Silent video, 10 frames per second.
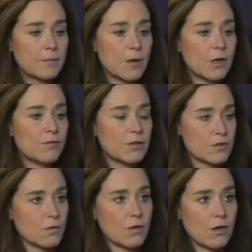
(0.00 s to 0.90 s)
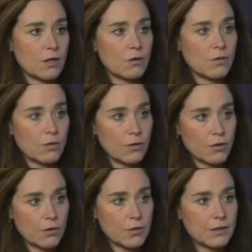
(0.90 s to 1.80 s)
Part of what's going on
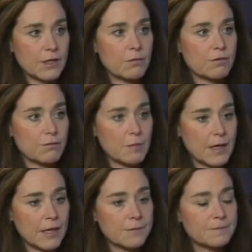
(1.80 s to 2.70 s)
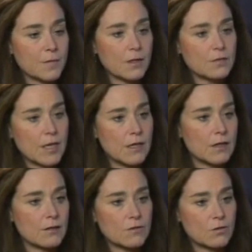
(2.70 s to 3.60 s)
currently with Remain
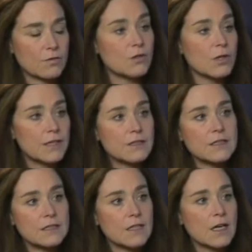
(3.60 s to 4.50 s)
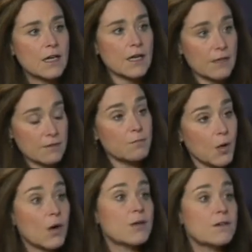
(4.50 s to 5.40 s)
taking a sort of look at this is
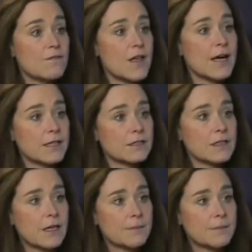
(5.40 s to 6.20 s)
part of that.